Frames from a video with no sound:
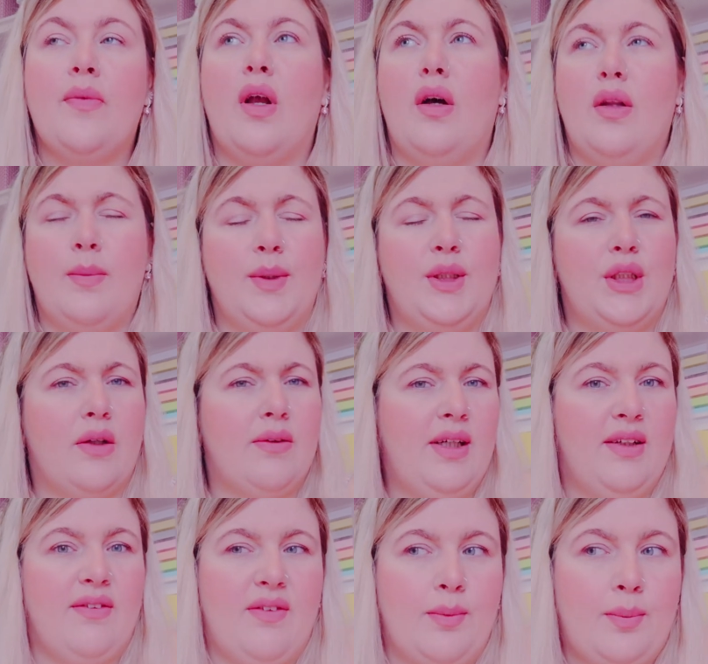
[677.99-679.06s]
or the majority
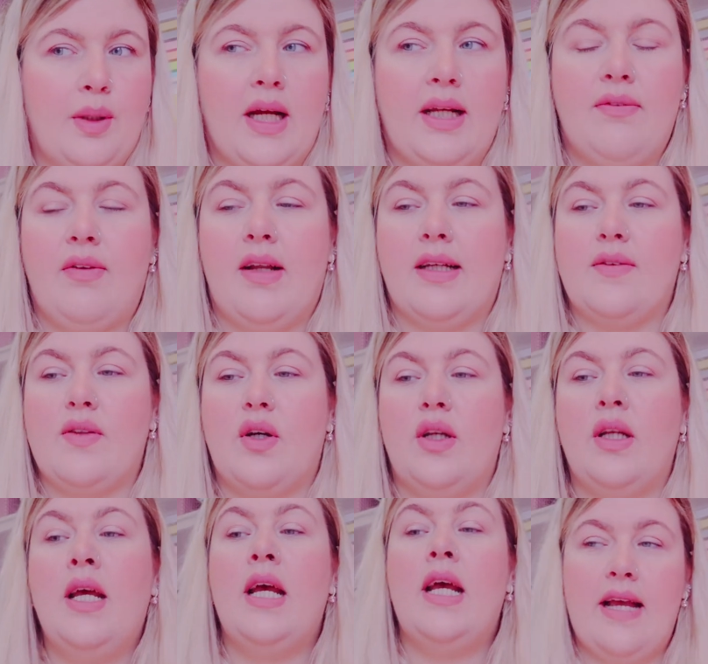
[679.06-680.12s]
of the pride flags
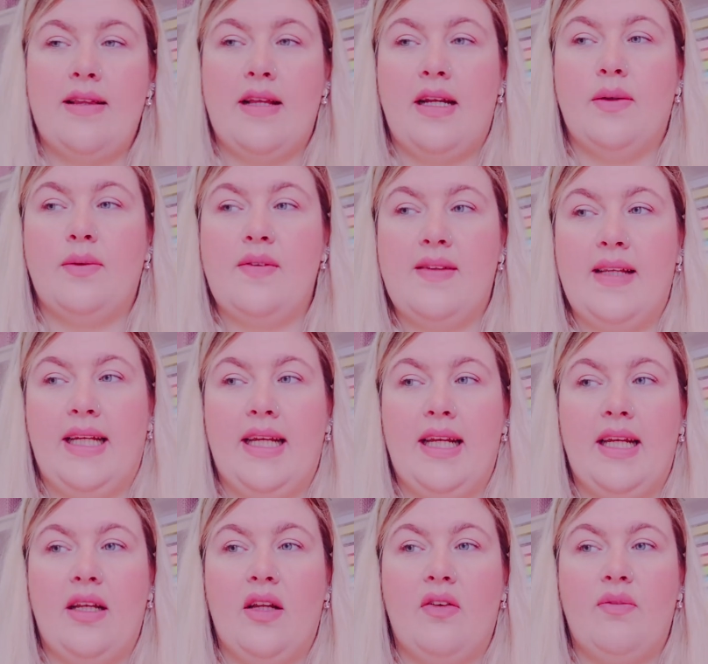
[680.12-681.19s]
on, and then I was
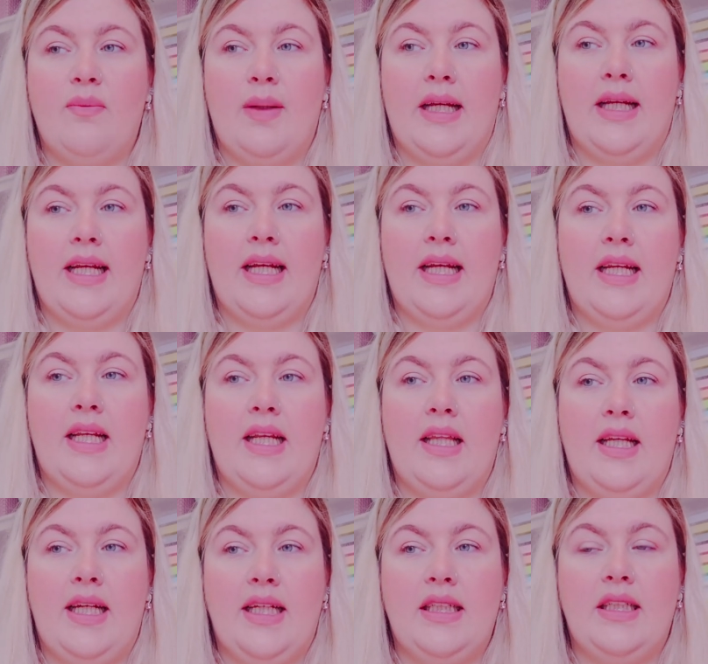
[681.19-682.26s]
thinking of making
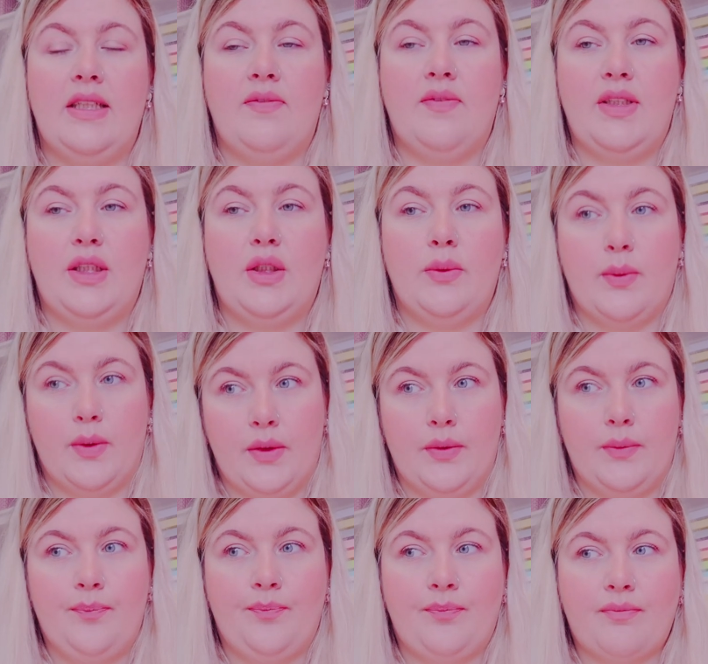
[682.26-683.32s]
the
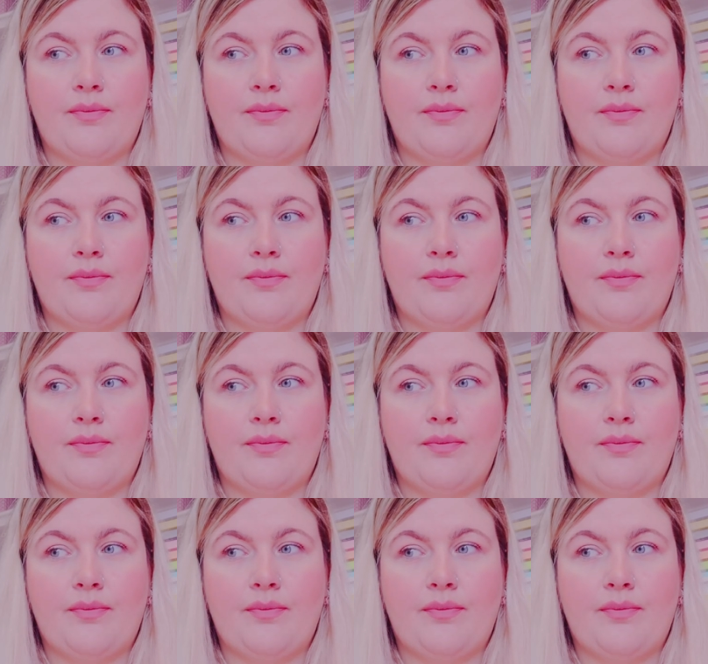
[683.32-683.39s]
individual